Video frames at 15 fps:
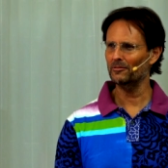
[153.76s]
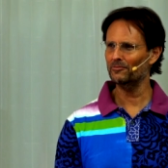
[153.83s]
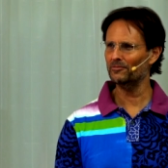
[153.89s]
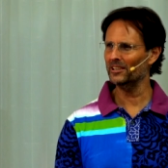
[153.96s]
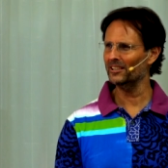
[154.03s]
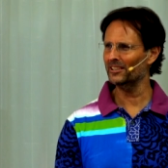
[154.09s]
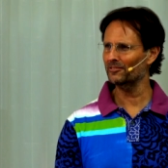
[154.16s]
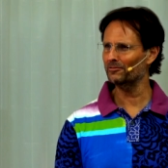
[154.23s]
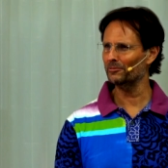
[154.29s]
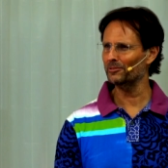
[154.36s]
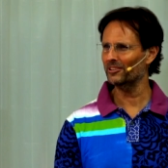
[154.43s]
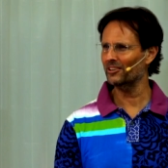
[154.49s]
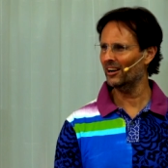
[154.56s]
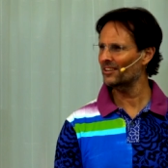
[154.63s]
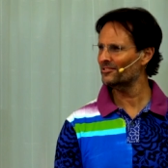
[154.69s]
feeling from
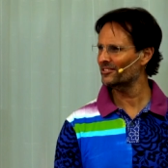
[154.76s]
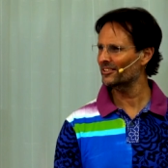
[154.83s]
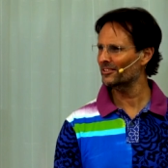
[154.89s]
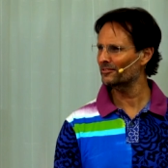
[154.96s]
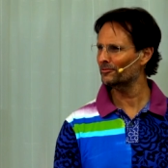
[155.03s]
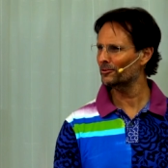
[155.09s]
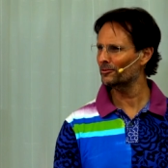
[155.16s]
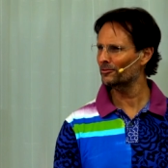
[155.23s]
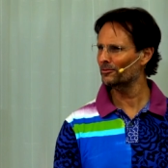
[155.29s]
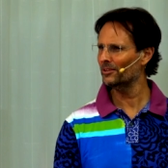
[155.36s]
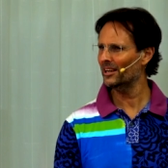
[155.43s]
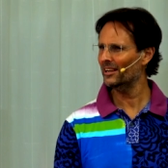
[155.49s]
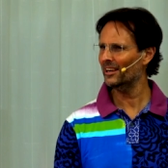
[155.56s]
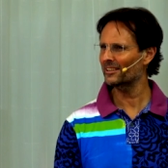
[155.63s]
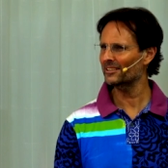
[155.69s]
you guys, that you've
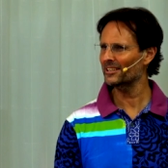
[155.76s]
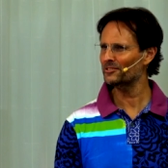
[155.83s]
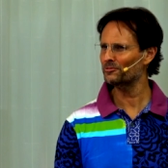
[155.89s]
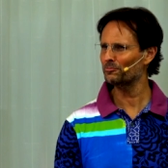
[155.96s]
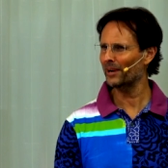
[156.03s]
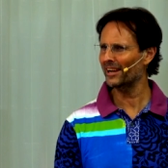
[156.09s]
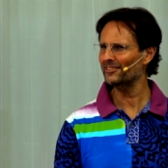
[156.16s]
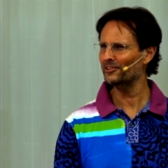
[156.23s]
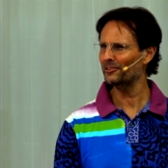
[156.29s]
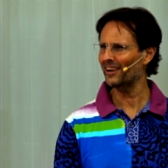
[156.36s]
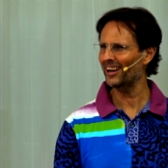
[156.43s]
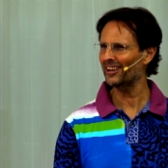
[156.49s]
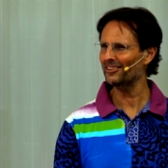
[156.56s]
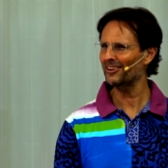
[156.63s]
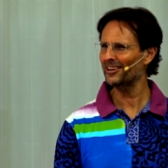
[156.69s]
all at least read your
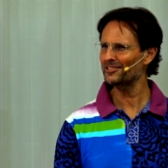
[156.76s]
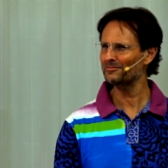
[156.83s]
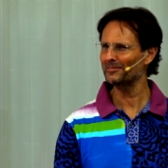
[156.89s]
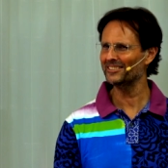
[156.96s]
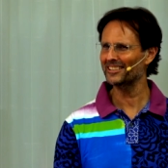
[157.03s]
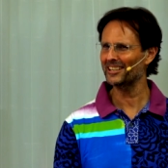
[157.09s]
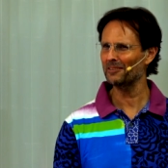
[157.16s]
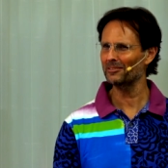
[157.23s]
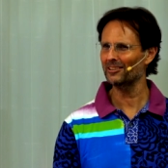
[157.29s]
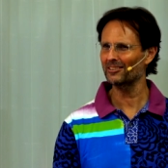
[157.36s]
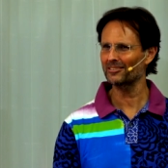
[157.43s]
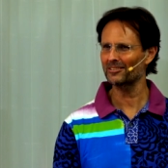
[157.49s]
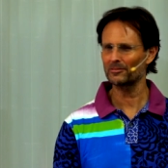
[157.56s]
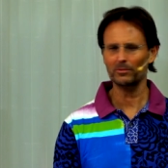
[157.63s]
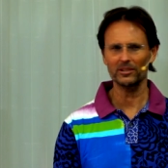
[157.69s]
outlines when you come
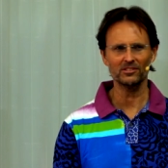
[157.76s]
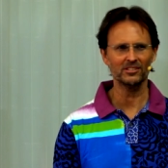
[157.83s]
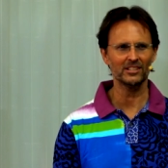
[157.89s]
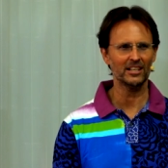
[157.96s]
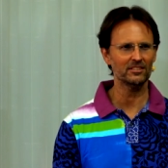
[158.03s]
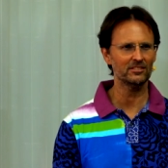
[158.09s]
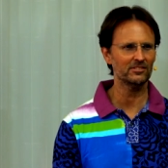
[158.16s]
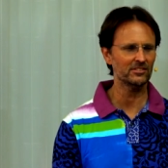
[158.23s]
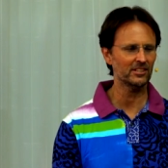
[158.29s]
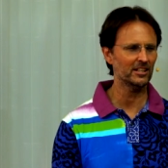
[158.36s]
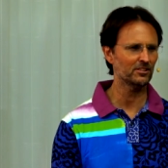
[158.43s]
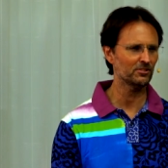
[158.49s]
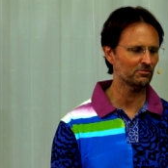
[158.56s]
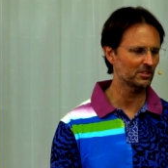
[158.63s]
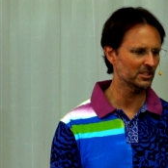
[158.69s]
along to the presentation. So
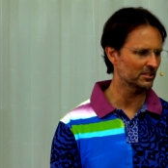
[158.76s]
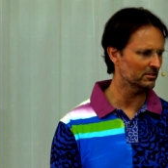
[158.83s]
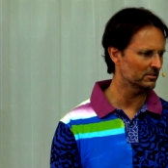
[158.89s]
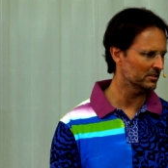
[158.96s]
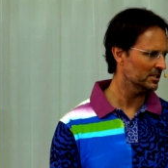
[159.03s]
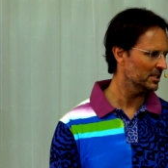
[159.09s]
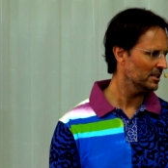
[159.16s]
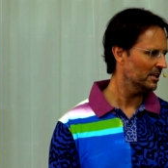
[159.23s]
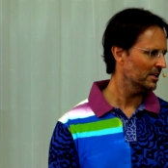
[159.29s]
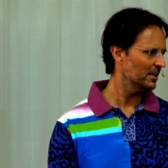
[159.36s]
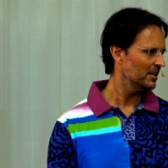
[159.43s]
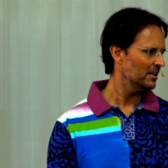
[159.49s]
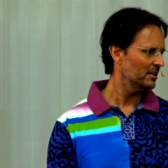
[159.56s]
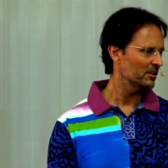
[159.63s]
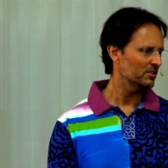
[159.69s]
that's really good.
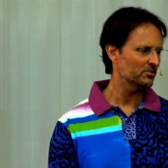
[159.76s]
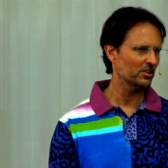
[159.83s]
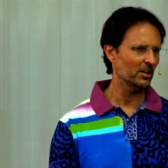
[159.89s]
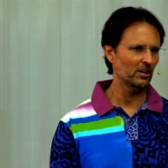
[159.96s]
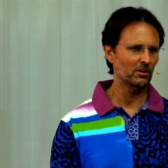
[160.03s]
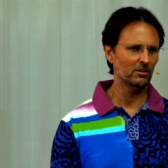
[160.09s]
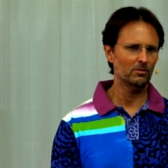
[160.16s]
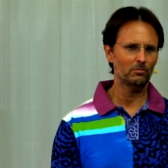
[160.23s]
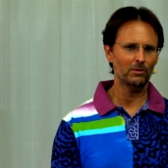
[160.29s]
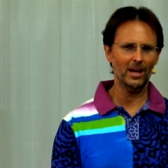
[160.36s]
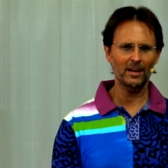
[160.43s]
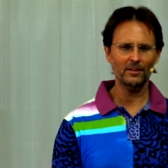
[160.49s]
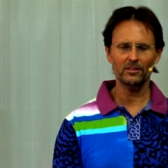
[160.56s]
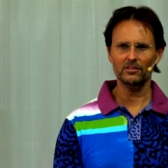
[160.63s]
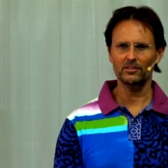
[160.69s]
So
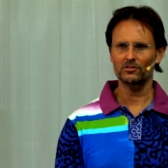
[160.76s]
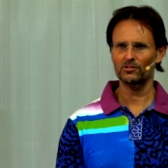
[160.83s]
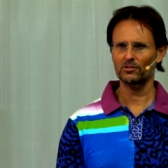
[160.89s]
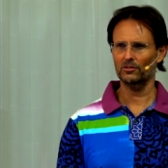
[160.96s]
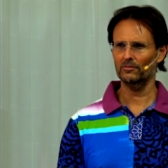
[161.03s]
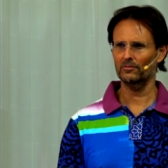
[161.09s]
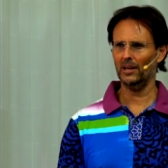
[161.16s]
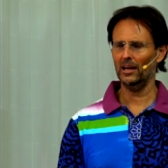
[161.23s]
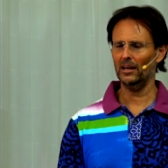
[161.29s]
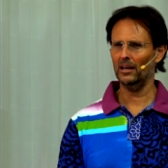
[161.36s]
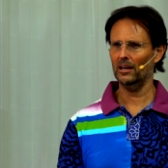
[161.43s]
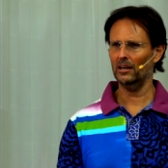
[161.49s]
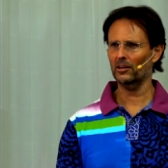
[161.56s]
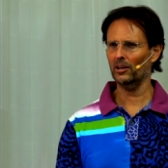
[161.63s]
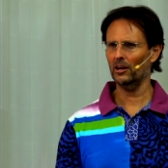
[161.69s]
rather than sort of uh,
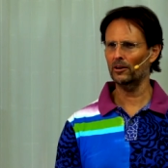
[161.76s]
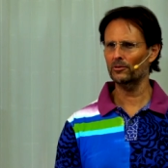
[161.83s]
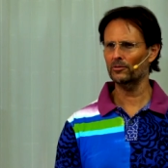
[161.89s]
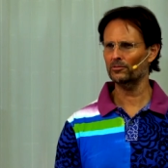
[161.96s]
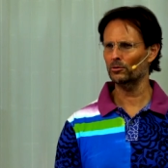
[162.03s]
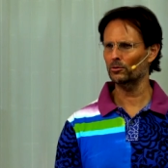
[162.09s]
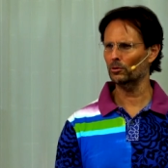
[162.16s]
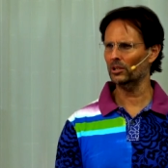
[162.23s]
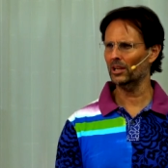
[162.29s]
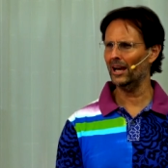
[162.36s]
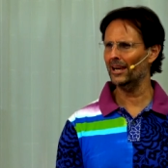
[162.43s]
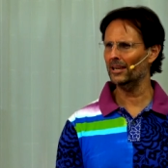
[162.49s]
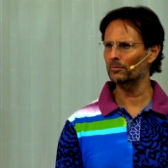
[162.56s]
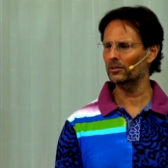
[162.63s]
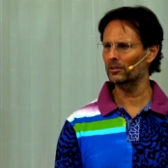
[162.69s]
uh go through a
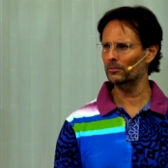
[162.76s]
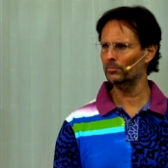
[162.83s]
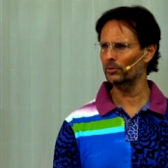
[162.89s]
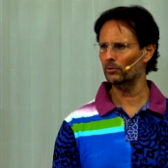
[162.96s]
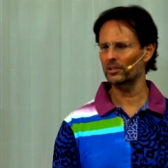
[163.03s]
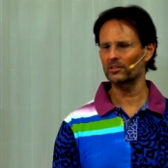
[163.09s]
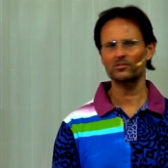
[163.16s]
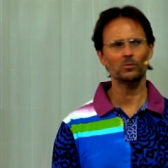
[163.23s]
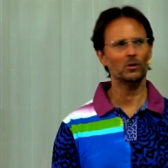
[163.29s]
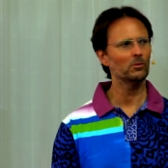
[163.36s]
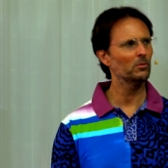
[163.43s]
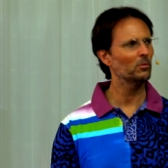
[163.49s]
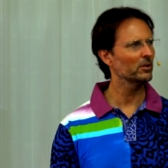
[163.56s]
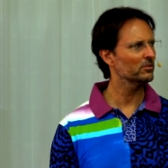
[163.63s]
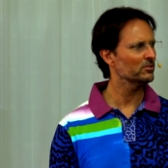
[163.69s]
labour points, what
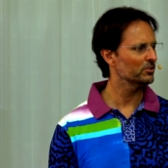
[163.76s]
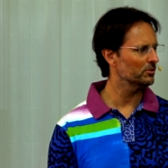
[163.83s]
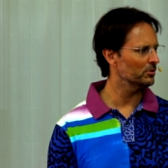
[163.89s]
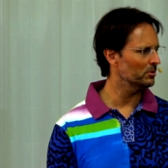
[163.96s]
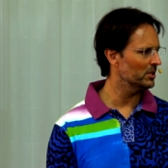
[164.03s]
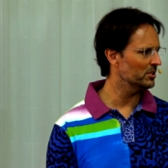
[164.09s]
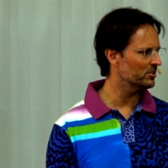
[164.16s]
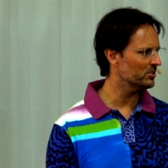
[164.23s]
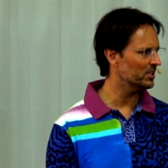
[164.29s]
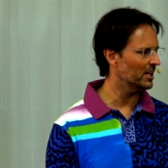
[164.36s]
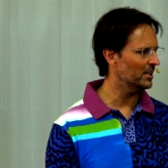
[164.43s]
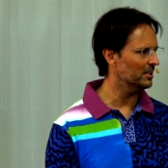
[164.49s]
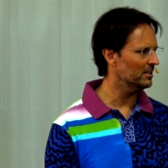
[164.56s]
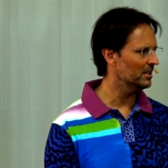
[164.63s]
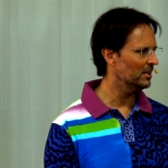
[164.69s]
we want to do
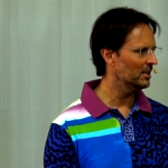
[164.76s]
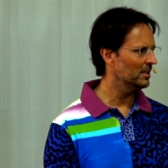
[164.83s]
instead